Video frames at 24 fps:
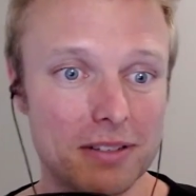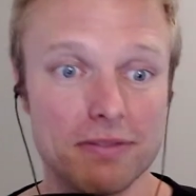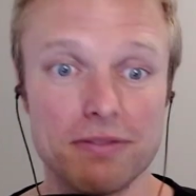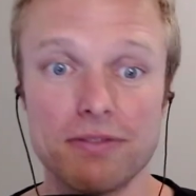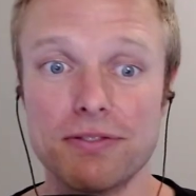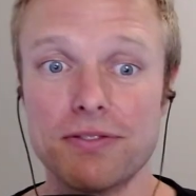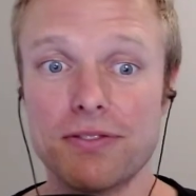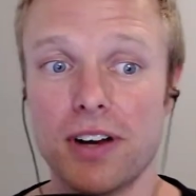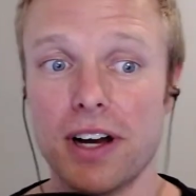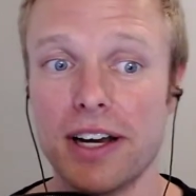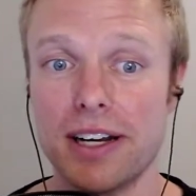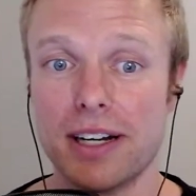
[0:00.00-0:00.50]

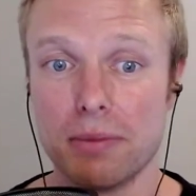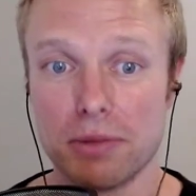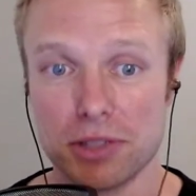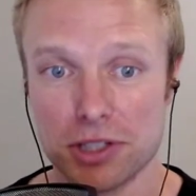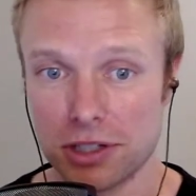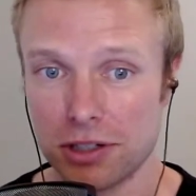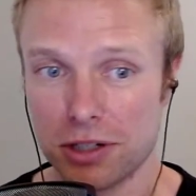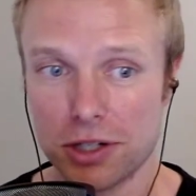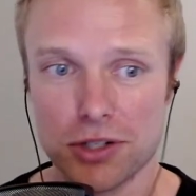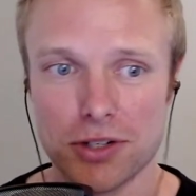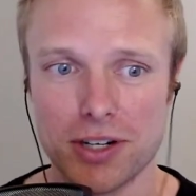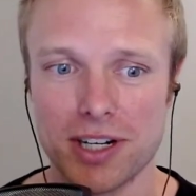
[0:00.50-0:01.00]
Fine, I'm
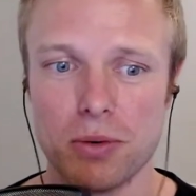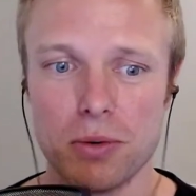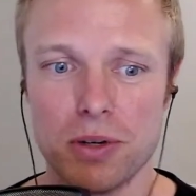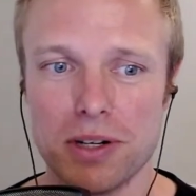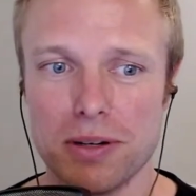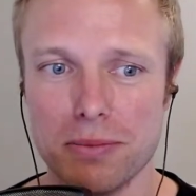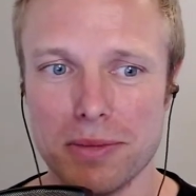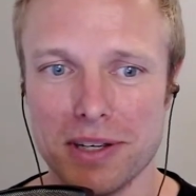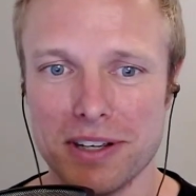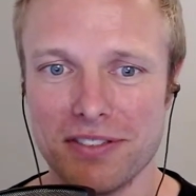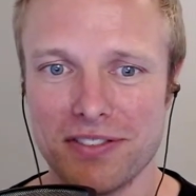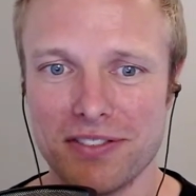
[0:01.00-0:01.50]
sure your trainer
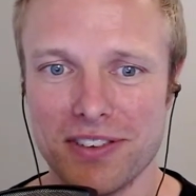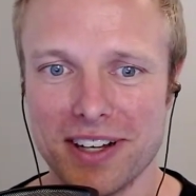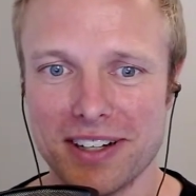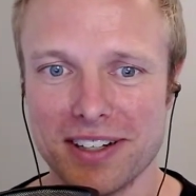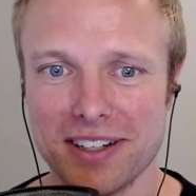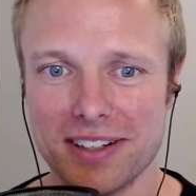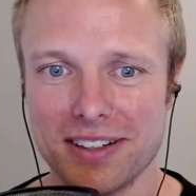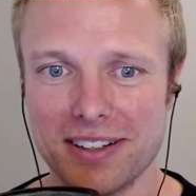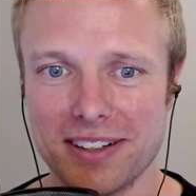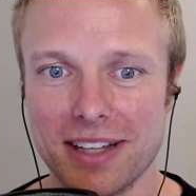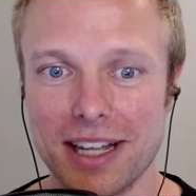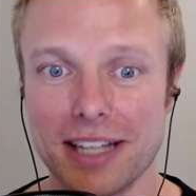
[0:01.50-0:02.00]
wouldn't be
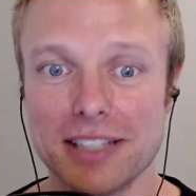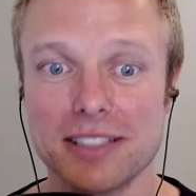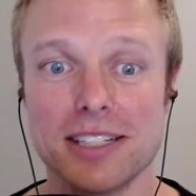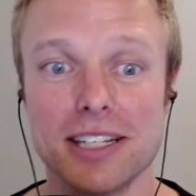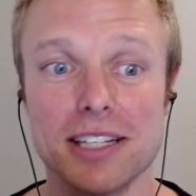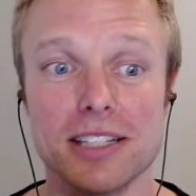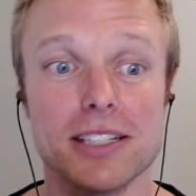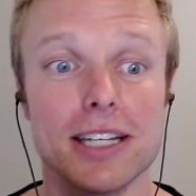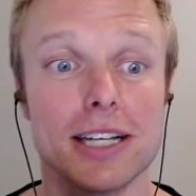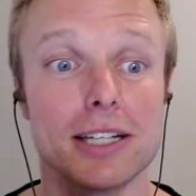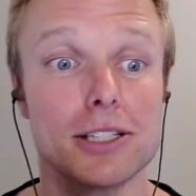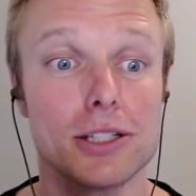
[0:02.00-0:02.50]
offended. That's
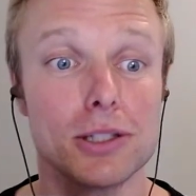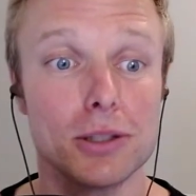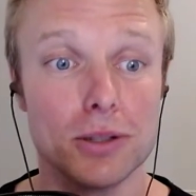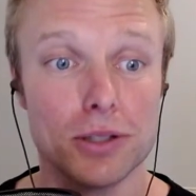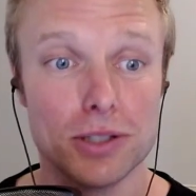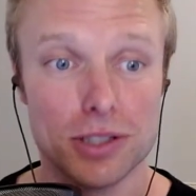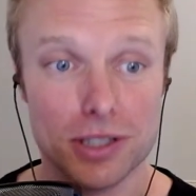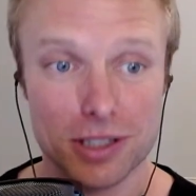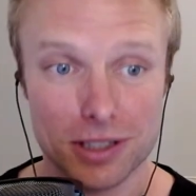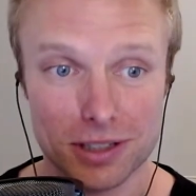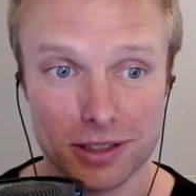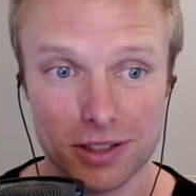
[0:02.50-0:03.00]
his
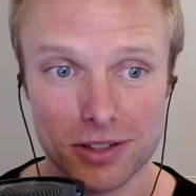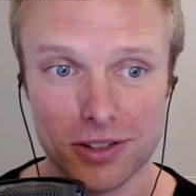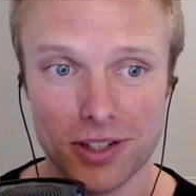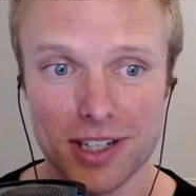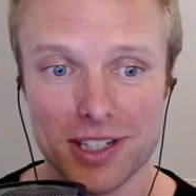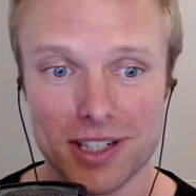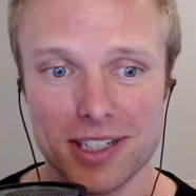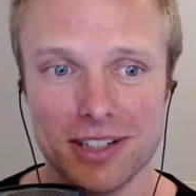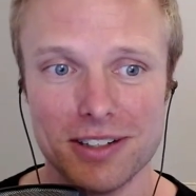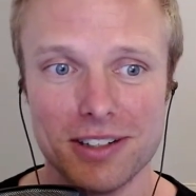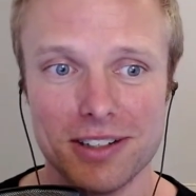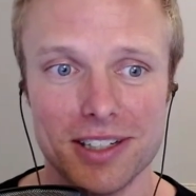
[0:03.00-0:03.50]
exclusion
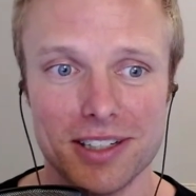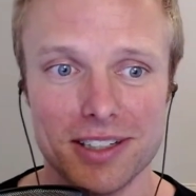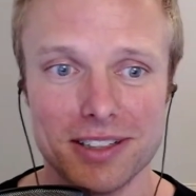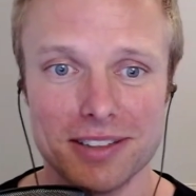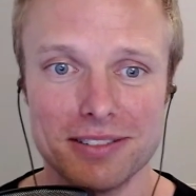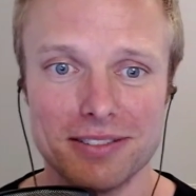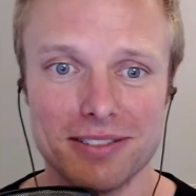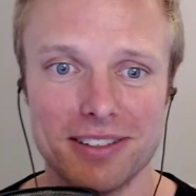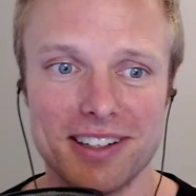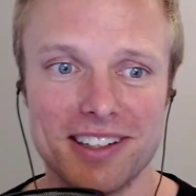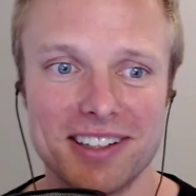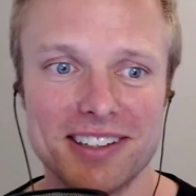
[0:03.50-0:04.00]

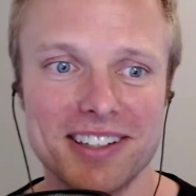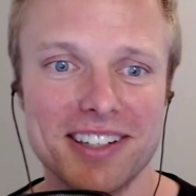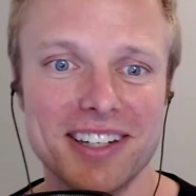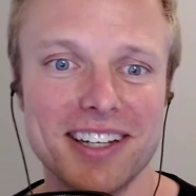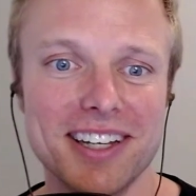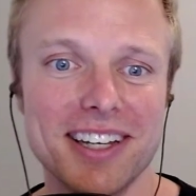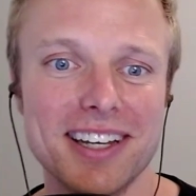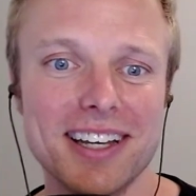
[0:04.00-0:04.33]
criteria, right?